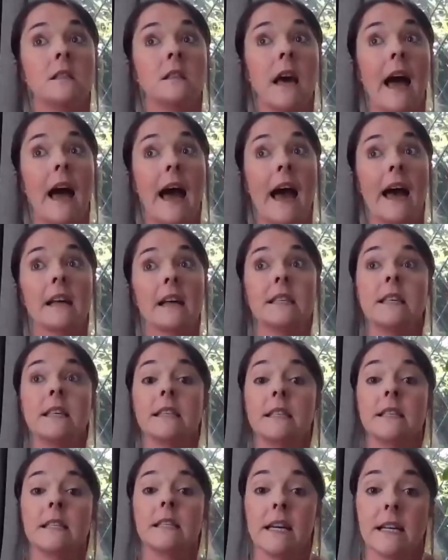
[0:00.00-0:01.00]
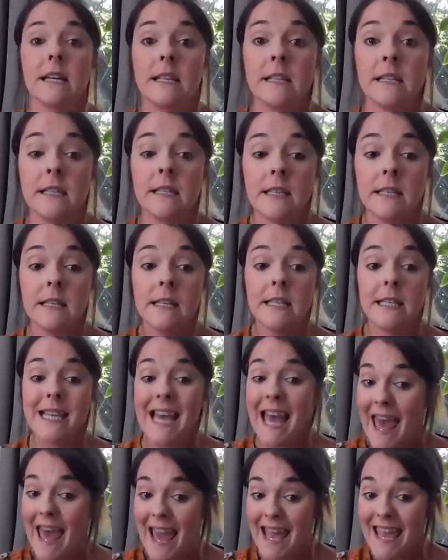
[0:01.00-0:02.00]
as it stands
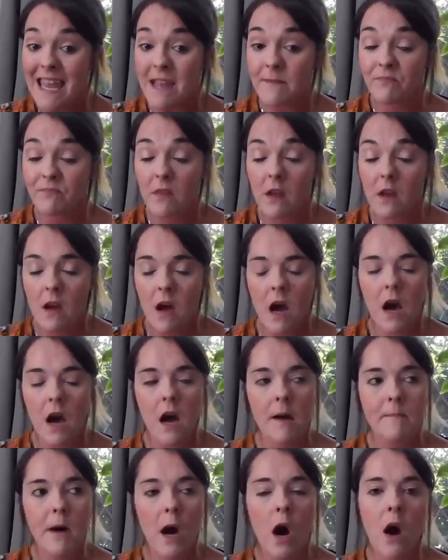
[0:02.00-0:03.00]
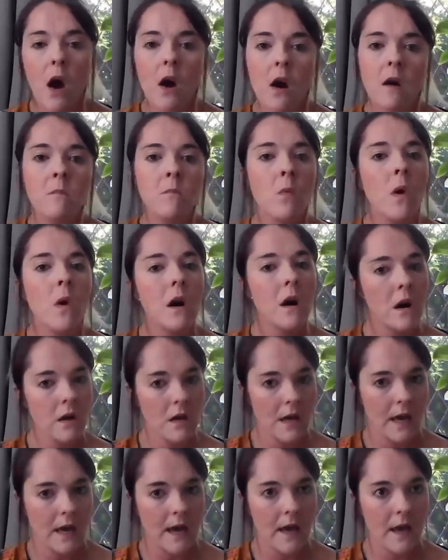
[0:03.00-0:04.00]
today, home
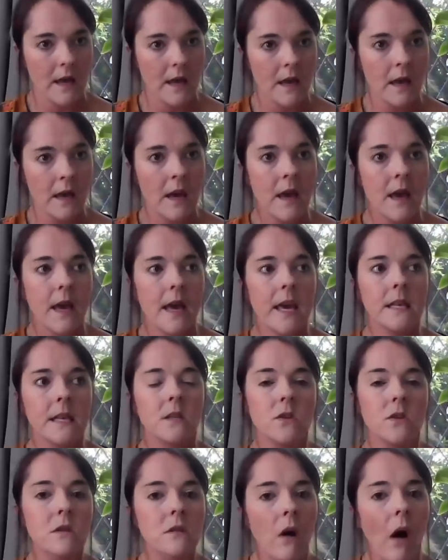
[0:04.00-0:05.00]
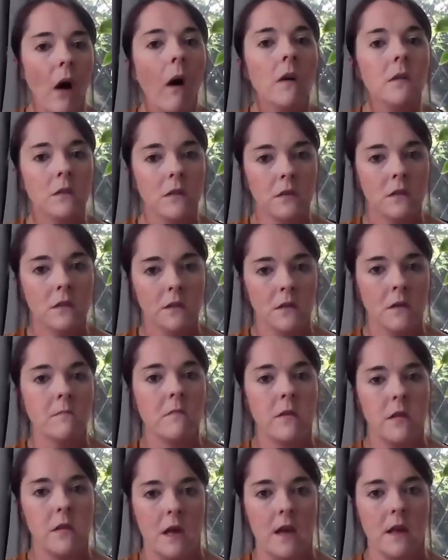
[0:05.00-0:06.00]
working is not
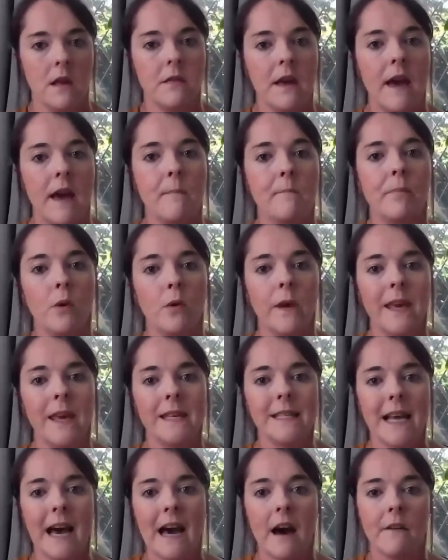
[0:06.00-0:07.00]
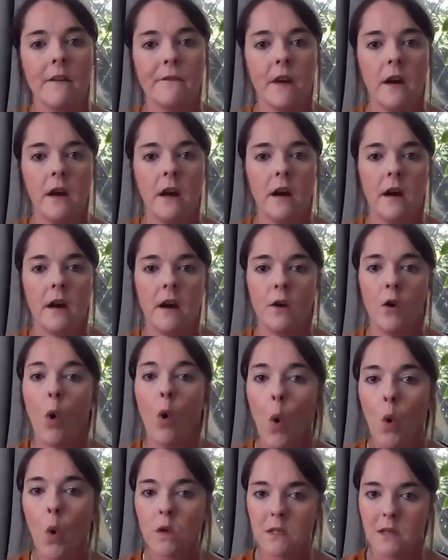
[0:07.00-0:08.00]
something that employees have an
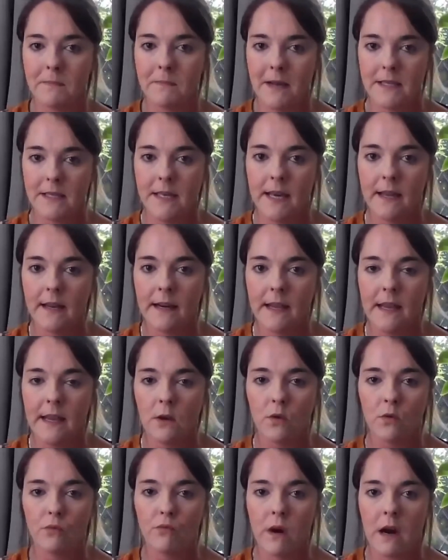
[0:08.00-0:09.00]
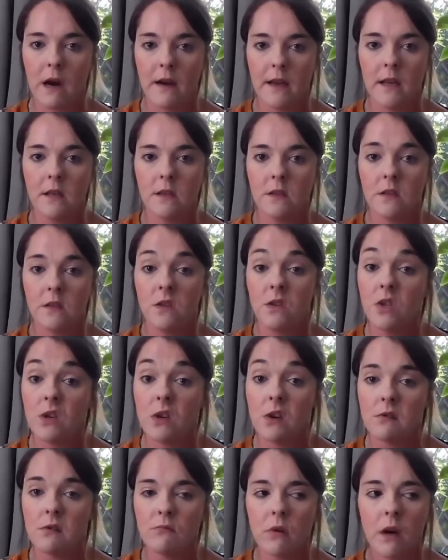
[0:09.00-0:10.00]
automatic legal right to
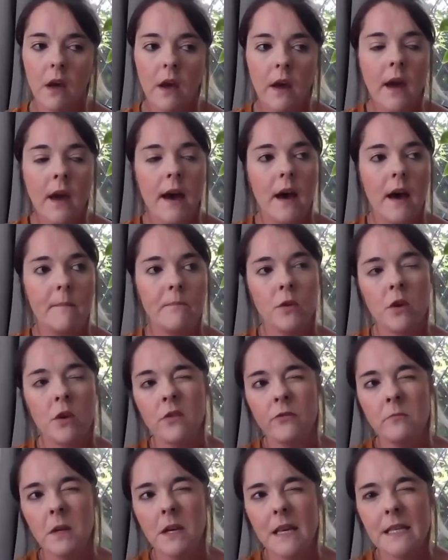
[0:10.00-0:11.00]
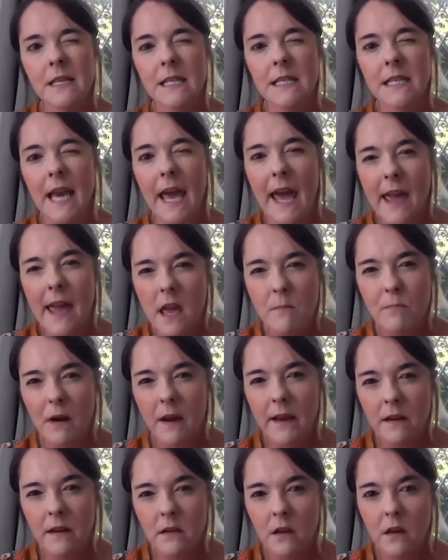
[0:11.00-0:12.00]
do. The government is
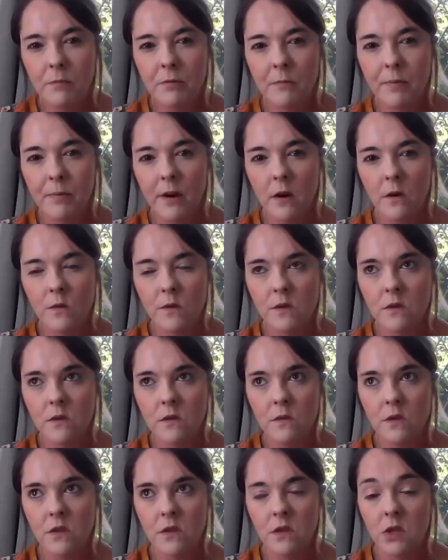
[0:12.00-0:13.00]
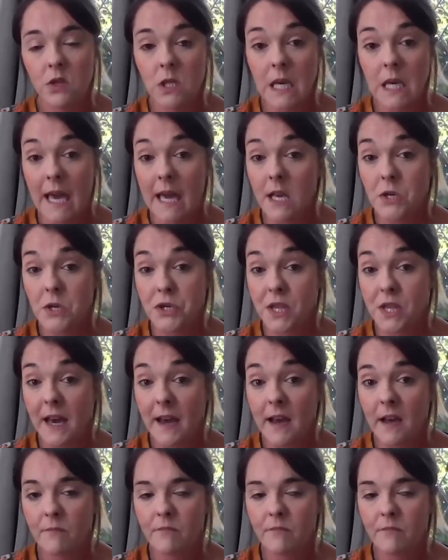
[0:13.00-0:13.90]
tabling a proposal to change that.